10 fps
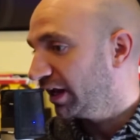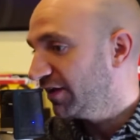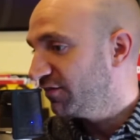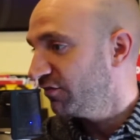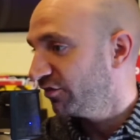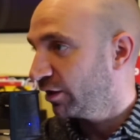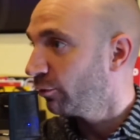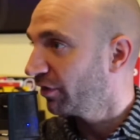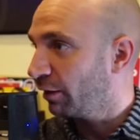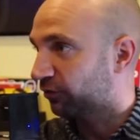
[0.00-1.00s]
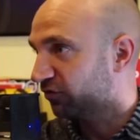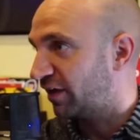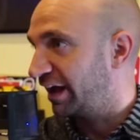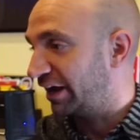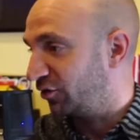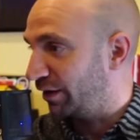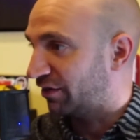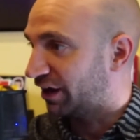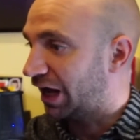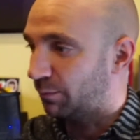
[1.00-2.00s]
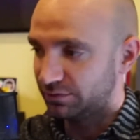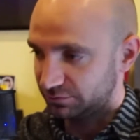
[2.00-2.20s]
even if you say, well, that was fake, I just made that up,